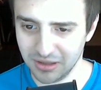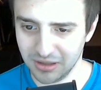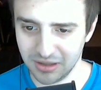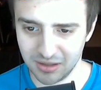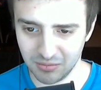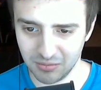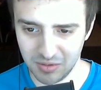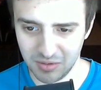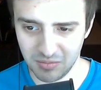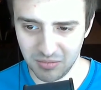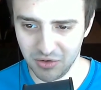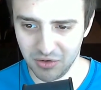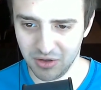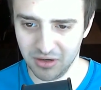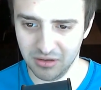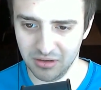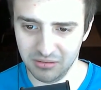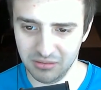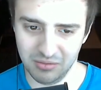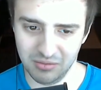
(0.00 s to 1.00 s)
and then
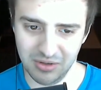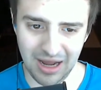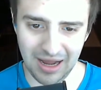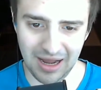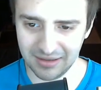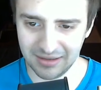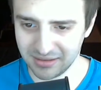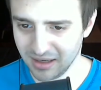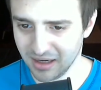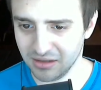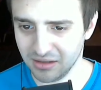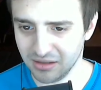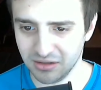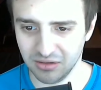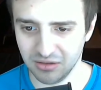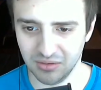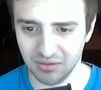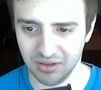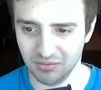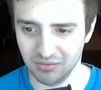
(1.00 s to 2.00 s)
we add state
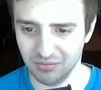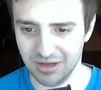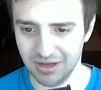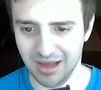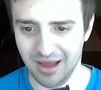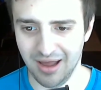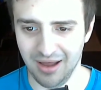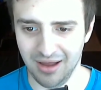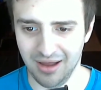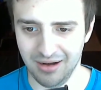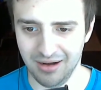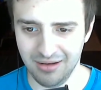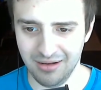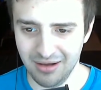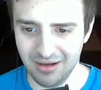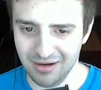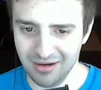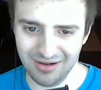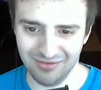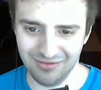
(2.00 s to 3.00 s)
to it, we add
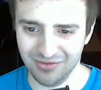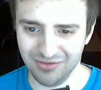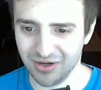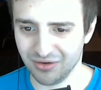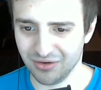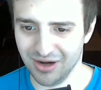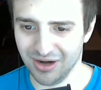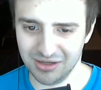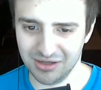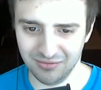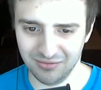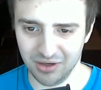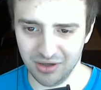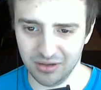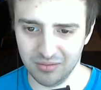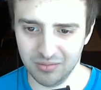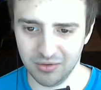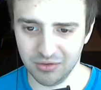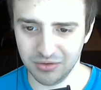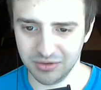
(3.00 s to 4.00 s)
configuration
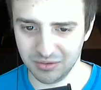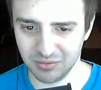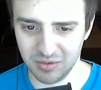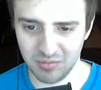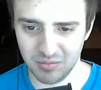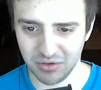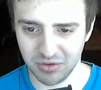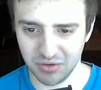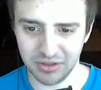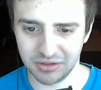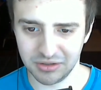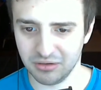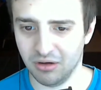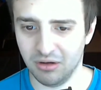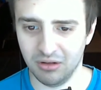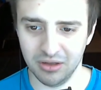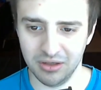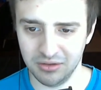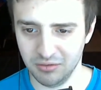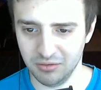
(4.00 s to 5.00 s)
variables, and we build this
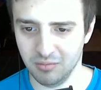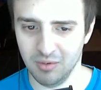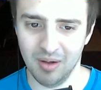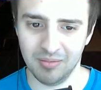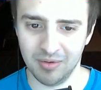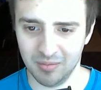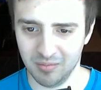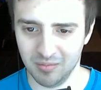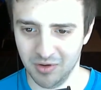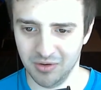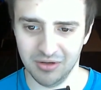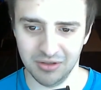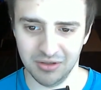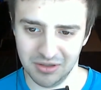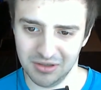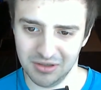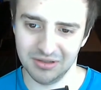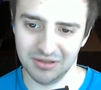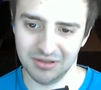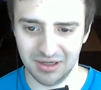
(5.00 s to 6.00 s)
all into a web component.
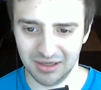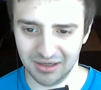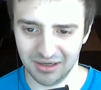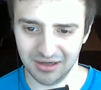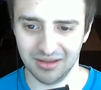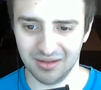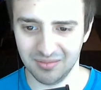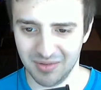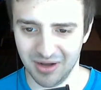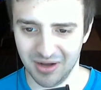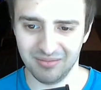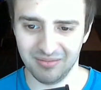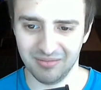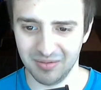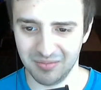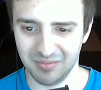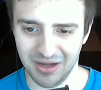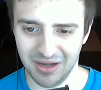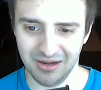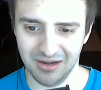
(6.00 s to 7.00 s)
So you can stick it at the bottom of
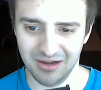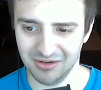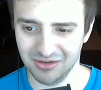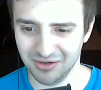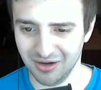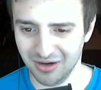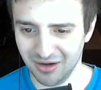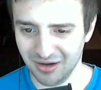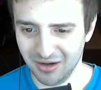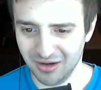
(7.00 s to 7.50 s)
the page.